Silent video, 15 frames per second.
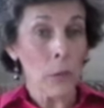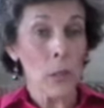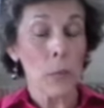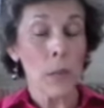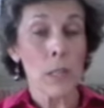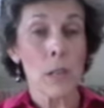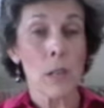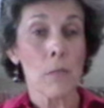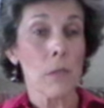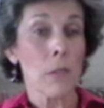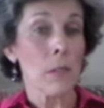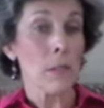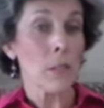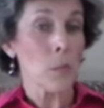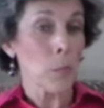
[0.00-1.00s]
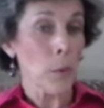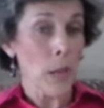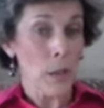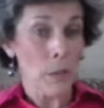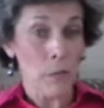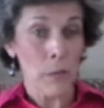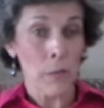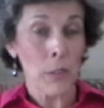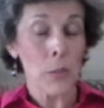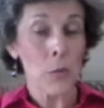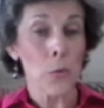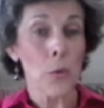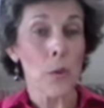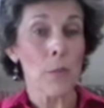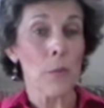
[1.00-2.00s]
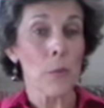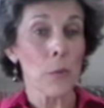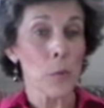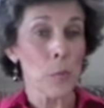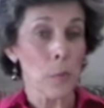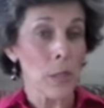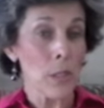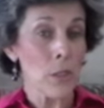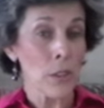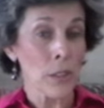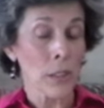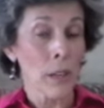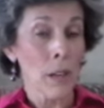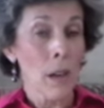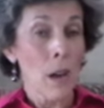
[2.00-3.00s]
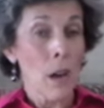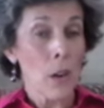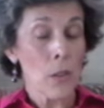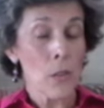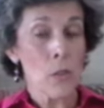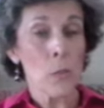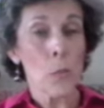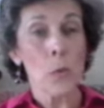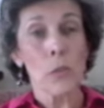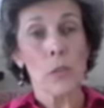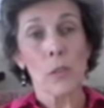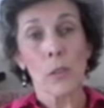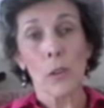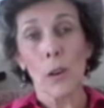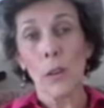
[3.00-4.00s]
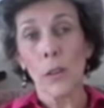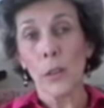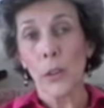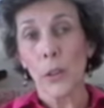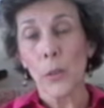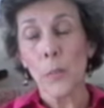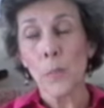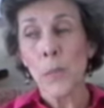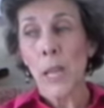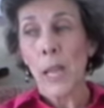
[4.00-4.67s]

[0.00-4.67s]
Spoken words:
We went over the spray of the Victoria Falls Bridge and on towards the Congo,